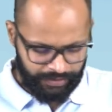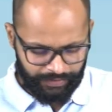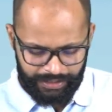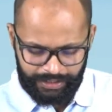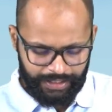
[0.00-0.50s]

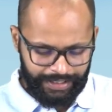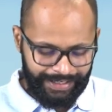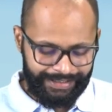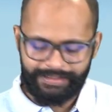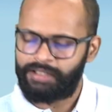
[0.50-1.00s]
Right.
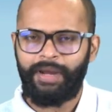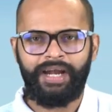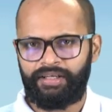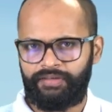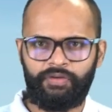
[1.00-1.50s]
It doesn't
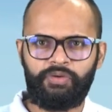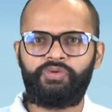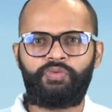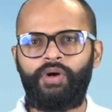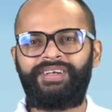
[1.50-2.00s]
matter if you
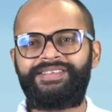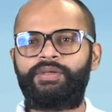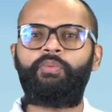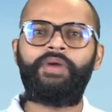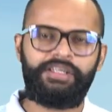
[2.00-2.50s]
use what is the
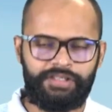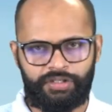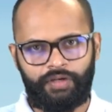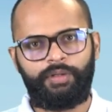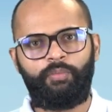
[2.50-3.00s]
weight
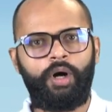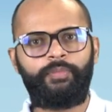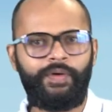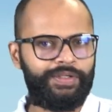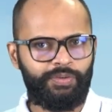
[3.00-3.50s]
of the bob
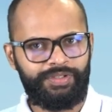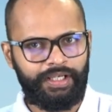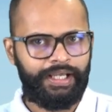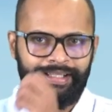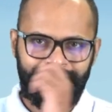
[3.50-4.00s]
you are using.
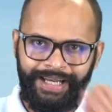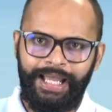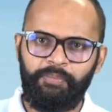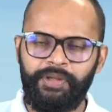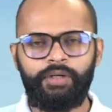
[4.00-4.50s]
The
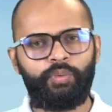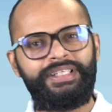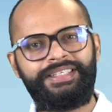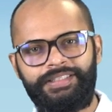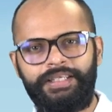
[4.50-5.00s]
time period will
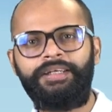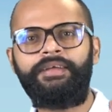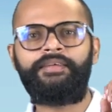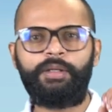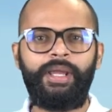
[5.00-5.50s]
still
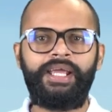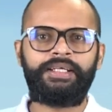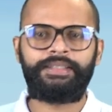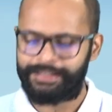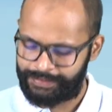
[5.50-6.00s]
remain
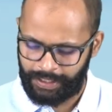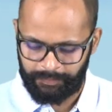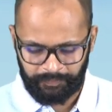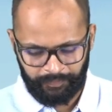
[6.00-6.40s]
the same.